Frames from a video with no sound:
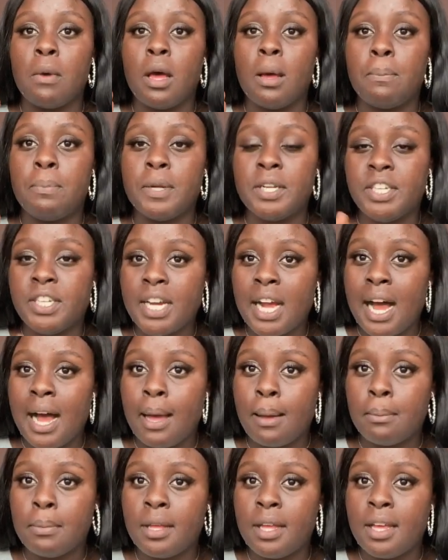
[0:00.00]

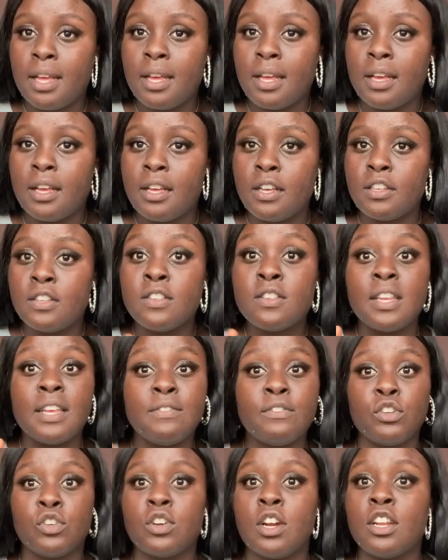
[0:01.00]
Pajamas,
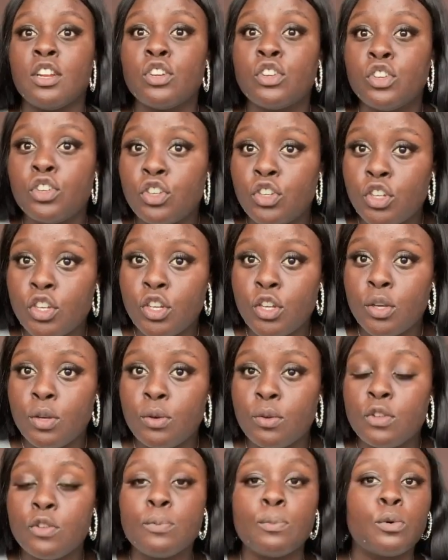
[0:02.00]
even try their
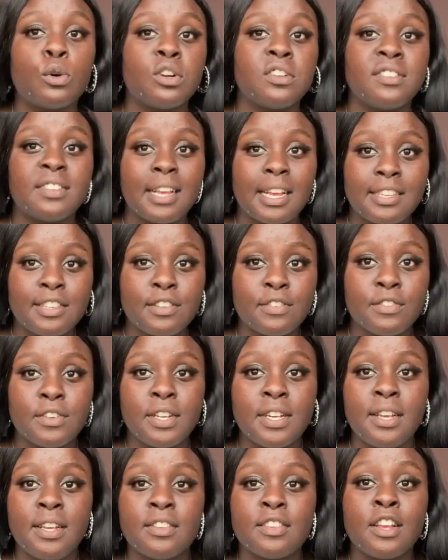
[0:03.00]
shoes, more
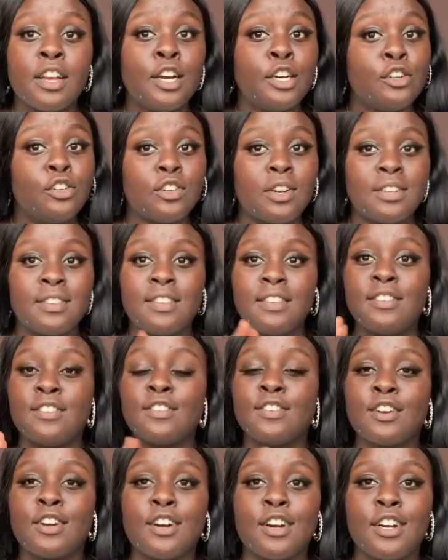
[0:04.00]
accessories, dresses,
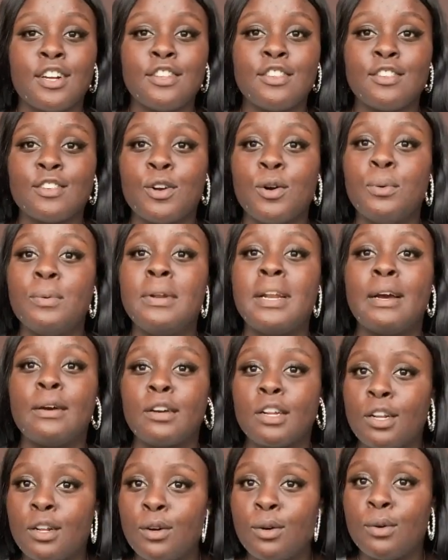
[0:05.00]
skirts, going out
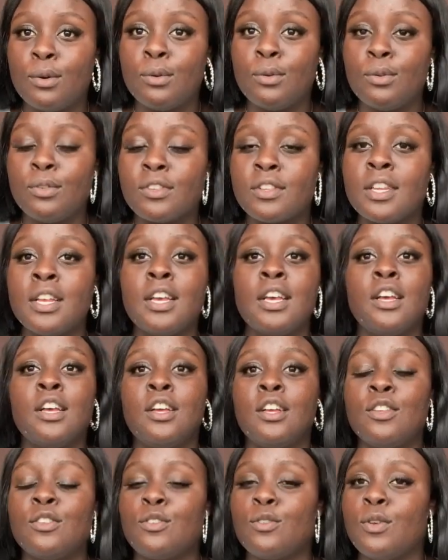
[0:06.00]
clothes.
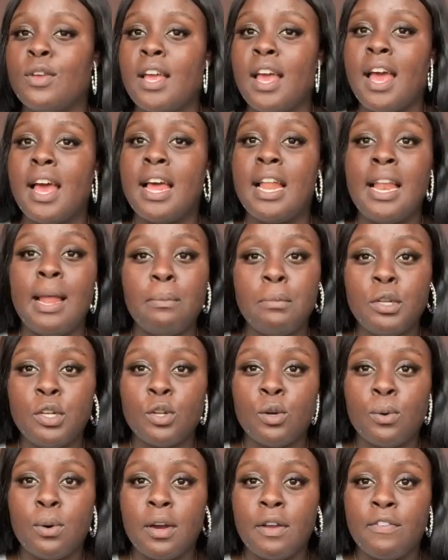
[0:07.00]
So yeah, let me
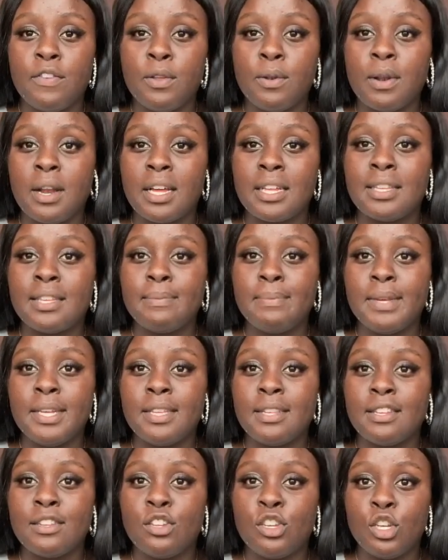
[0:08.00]
know if you'd like me
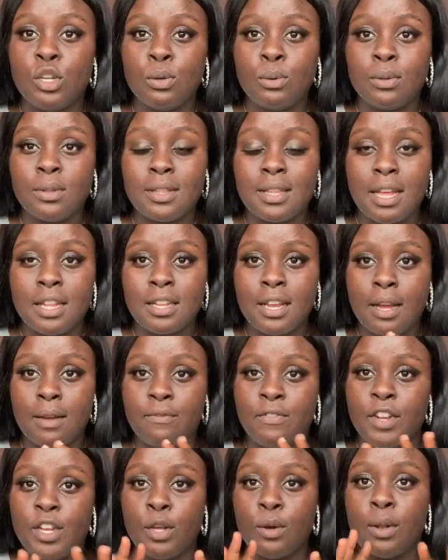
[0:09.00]
to do a
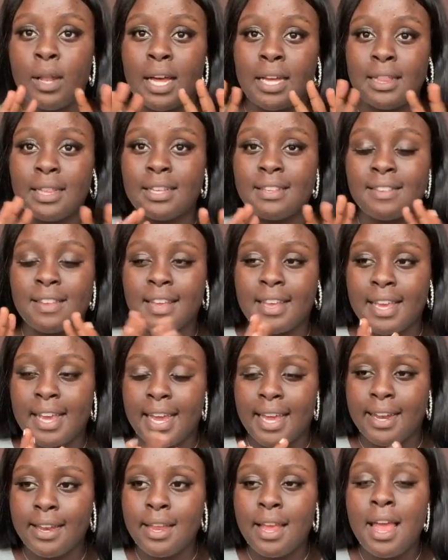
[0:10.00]
video like this
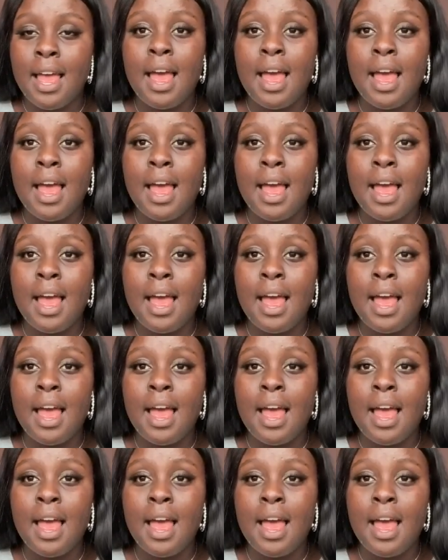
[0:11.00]
again.